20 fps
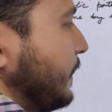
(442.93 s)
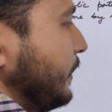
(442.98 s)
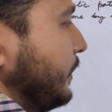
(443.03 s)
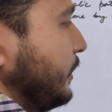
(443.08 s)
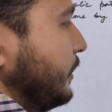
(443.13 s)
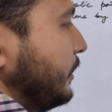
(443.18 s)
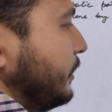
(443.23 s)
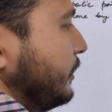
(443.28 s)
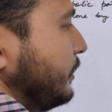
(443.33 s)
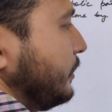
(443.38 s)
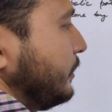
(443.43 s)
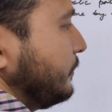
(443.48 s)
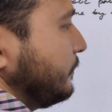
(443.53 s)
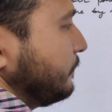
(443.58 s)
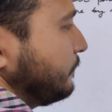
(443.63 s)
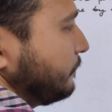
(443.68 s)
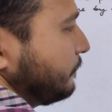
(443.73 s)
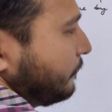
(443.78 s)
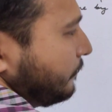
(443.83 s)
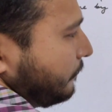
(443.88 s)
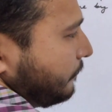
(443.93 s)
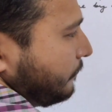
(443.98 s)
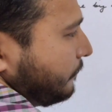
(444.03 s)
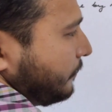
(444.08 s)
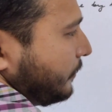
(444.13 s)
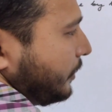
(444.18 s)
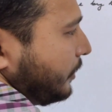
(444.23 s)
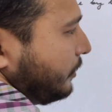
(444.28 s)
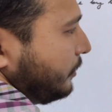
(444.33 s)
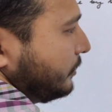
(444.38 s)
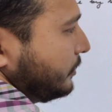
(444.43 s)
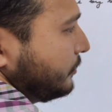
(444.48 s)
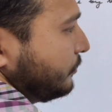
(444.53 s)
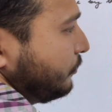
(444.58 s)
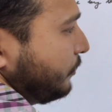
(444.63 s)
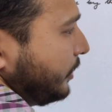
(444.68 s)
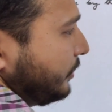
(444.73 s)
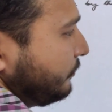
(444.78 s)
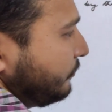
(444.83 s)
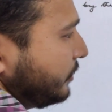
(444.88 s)
here,
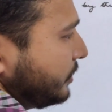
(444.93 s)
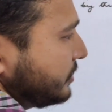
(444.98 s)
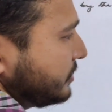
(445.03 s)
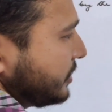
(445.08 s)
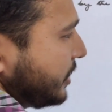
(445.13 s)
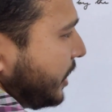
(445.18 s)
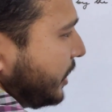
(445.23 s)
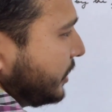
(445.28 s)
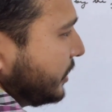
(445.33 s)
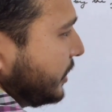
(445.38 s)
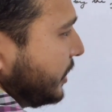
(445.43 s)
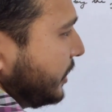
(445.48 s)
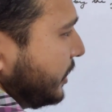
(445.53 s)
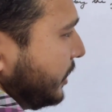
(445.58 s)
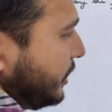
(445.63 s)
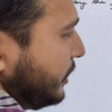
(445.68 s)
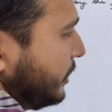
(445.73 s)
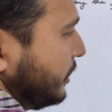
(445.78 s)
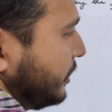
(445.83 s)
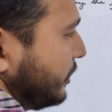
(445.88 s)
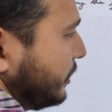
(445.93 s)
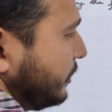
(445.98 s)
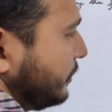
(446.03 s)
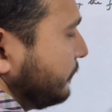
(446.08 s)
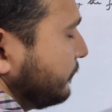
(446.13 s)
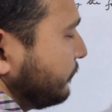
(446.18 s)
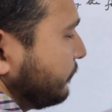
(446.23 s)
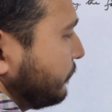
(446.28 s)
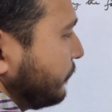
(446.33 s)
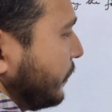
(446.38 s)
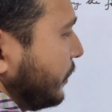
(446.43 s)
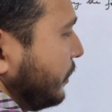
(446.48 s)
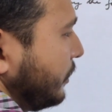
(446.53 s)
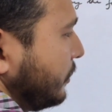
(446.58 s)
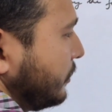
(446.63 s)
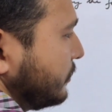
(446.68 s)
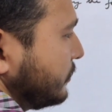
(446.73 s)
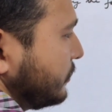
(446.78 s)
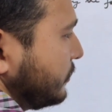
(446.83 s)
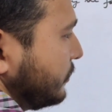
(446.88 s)
when we start kicking here,
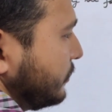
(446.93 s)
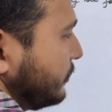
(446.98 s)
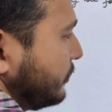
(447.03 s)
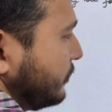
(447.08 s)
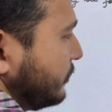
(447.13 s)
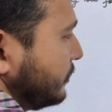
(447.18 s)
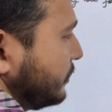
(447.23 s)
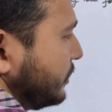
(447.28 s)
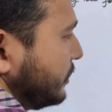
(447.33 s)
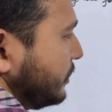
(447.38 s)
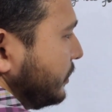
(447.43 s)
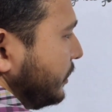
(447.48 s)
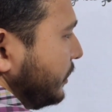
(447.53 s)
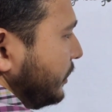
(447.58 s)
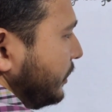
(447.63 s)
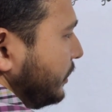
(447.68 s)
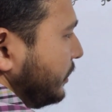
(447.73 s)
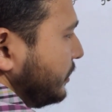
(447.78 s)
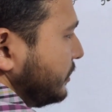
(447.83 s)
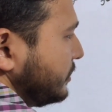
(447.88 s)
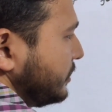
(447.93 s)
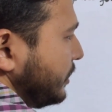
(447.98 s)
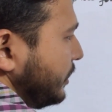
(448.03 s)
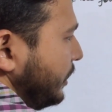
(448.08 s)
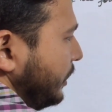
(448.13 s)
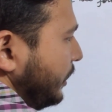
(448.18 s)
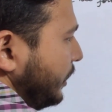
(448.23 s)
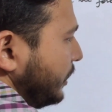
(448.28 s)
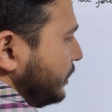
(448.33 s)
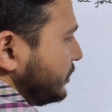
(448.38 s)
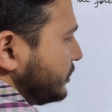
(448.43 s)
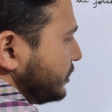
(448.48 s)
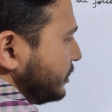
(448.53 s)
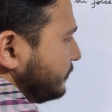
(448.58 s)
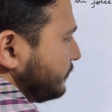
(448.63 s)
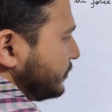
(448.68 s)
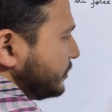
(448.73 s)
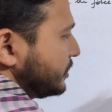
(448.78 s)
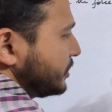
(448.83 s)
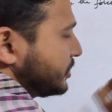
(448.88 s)
so here is the initial
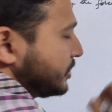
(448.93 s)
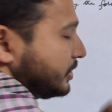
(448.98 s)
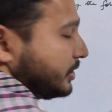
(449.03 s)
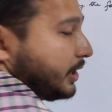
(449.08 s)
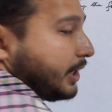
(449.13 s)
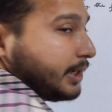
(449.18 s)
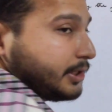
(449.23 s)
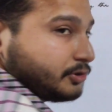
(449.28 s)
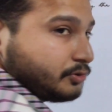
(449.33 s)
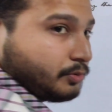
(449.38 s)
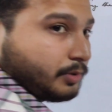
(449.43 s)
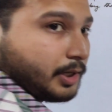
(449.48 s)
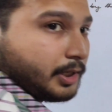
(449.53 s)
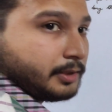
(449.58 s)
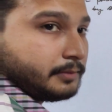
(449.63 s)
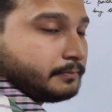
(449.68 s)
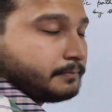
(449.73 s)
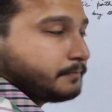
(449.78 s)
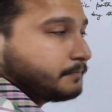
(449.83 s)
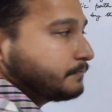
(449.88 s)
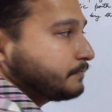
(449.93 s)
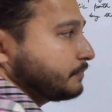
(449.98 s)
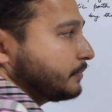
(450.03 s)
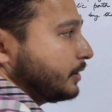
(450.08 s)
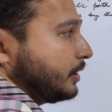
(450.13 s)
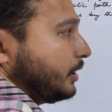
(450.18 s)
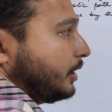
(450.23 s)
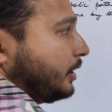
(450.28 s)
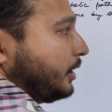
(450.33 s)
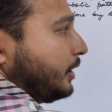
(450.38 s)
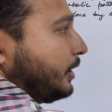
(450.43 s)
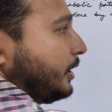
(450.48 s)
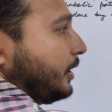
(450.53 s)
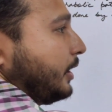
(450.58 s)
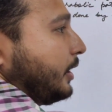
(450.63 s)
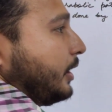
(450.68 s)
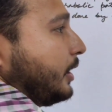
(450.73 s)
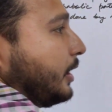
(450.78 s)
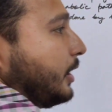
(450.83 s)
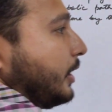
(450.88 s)
position h1,
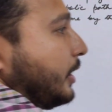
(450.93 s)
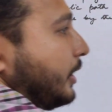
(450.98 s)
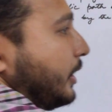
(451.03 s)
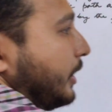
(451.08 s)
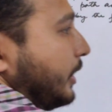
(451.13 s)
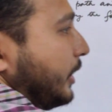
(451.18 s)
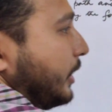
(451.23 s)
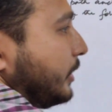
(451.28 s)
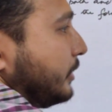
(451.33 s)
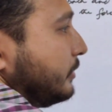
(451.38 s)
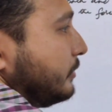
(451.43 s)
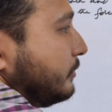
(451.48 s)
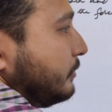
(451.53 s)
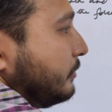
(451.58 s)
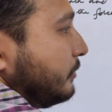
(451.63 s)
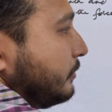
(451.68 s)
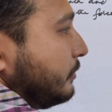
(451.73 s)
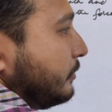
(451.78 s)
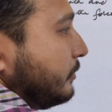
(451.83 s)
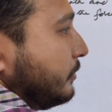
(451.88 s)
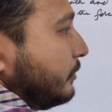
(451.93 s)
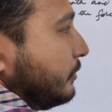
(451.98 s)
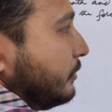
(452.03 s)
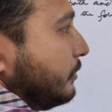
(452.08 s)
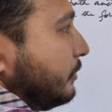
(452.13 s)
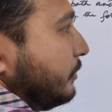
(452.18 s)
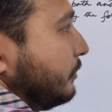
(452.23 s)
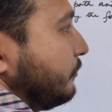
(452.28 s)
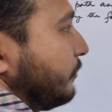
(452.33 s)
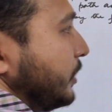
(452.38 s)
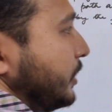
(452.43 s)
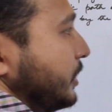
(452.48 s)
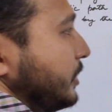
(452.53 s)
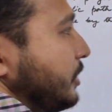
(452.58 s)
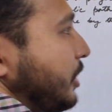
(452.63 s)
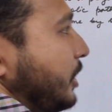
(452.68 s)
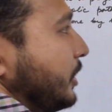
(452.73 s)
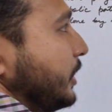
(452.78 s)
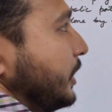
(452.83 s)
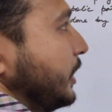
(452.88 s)
and when it
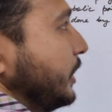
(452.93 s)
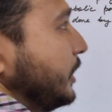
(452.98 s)
got